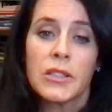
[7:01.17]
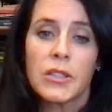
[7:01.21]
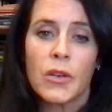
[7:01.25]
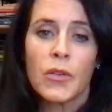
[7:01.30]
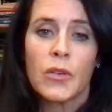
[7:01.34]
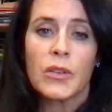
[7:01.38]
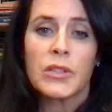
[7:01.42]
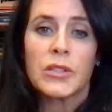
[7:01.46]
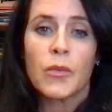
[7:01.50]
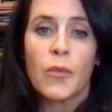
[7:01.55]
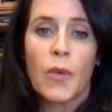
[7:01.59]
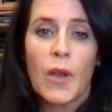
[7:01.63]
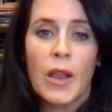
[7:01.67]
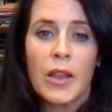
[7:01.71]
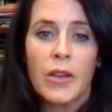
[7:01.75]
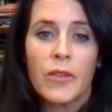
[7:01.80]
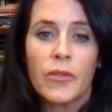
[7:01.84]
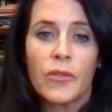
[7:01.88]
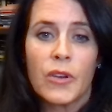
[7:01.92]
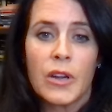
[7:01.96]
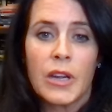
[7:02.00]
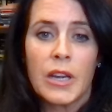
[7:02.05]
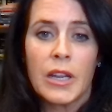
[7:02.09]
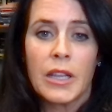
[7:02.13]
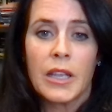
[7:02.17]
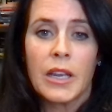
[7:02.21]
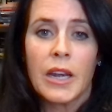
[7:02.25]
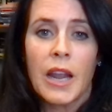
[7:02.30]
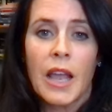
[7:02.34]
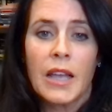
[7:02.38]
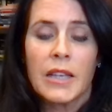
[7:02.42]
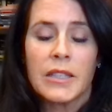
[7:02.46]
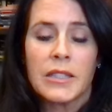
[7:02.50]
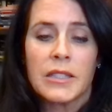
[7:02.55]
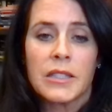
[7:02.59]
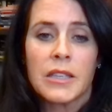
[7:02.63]
so it's a way of reading it
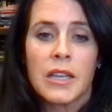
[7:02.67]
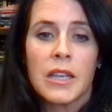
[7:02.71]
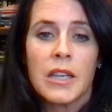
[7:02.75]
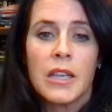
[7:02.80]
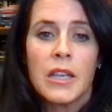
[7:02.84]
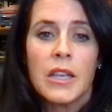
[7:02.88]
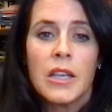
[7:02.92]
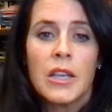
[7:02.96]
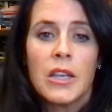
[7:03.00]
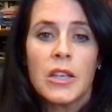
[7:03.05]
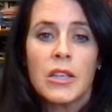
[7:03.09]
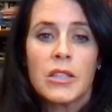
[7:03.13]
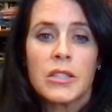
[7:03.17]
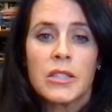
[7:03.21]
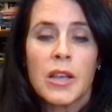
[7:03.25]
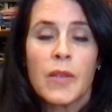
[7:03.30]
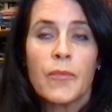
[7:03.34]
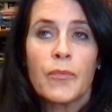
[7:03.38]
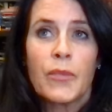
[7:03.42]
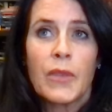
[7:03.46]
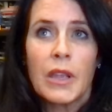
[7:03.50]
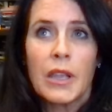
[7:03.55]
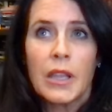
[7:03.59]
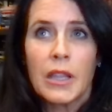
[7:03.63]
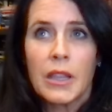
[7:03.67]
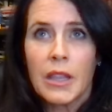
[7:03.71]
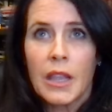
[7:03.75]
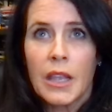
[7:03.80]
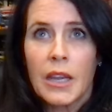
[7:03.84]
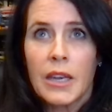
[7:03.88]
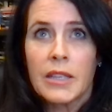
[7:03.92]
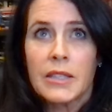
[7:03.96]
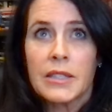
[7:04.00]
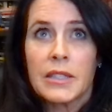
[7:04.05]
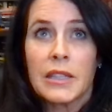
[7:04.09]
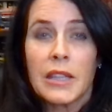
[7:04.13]
as something that
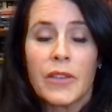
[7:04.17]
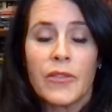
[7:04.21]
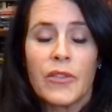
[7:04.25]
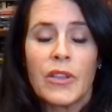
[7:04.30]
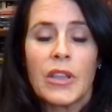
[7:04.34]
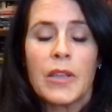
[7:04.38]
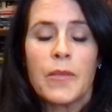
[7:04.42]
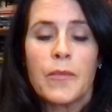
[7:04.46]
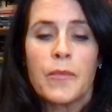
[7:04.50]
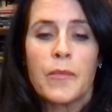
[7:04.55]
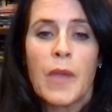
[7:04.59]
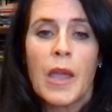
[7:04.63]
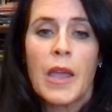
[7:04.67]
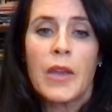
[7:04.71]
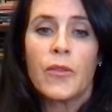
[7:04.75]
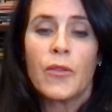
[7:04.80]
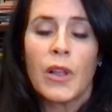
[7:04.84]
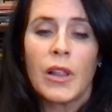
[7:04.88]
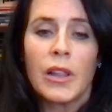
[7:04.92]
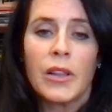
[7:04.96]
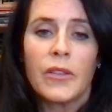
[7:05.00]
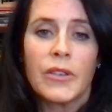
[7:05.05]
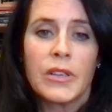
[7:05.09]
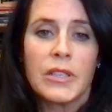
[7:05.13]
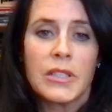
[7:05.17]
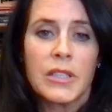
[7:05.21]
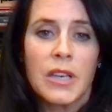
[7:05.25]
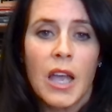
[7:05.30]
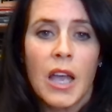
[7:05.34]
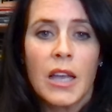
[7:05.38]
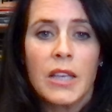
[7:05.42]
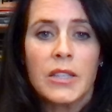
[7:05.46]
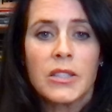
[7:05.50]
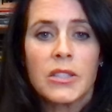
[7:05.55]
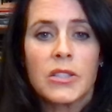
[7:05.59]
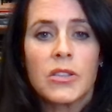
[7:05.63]
is living and relevant to
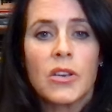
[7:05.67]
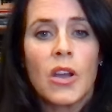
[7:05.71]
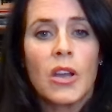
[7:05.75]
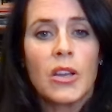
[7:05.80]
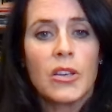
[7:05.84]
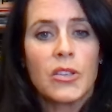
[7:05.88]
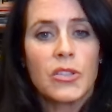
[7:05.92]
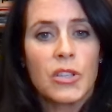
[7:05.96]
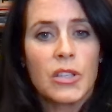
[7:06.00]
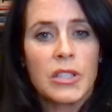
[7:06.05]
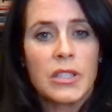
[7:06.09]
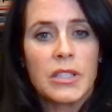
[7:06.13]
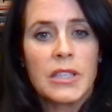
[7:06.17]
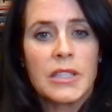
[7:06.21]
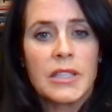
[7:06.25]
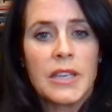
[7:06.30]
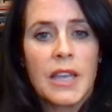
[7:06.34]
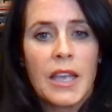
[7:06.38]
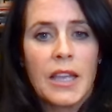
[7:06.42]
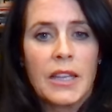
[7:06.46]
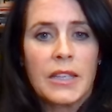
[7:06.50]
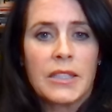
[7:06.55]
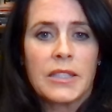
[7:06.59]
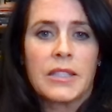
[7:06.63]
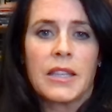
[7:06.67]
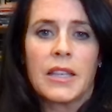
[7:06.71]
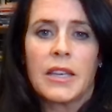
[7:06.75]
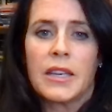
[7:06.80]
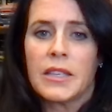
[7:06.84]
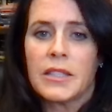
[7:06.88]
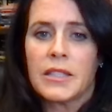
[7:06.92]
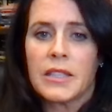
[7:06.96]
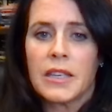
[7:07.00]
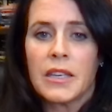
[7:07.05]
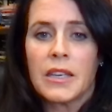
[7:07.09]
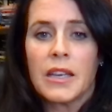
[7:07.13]
us, not just a text that
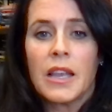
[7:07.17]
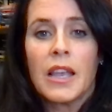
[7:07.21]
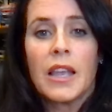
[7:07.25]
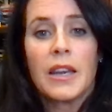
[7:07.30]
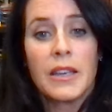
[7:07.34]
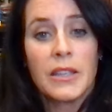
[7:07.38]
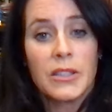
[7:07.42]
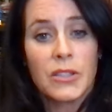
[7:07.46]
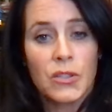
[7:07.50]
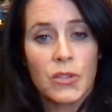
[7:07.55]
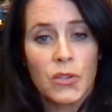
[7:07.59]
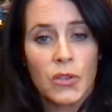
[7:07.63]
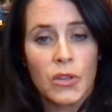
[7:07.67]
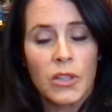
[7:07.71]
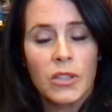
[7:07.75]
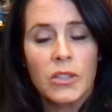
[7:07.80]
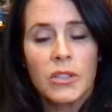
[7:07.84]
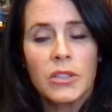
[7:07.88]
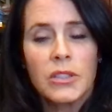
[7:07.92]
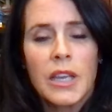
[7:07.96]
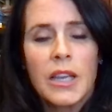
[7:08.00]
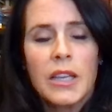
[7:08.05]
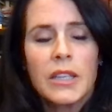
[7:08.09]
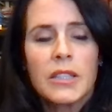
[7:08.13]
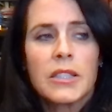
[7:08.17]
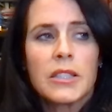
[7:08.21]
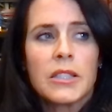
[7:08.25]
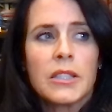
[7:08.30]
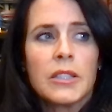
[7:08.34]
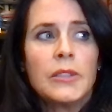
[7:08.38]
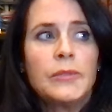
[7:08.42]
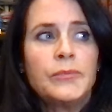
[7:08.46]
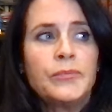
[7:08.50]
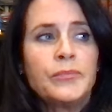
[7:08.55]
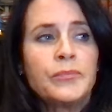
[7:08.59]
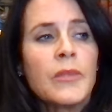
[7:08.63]
is a an historical text.
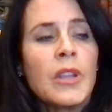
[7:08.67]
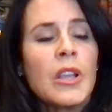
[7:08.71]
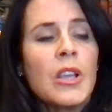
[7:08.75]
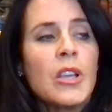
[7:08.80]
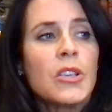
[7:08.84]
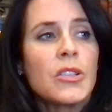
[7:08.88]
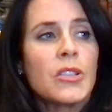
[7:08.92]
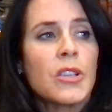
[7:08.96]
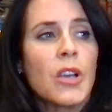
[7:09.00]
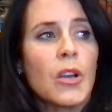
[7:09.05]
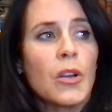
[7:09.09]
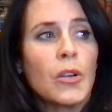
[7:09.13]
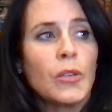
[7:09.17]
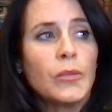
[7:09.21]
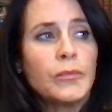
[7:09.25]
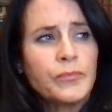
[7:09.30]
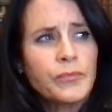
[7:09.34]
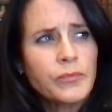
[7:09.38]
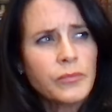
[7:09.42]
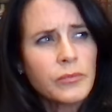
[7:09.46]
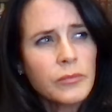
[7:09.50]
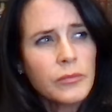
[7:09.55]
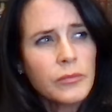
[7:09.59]
So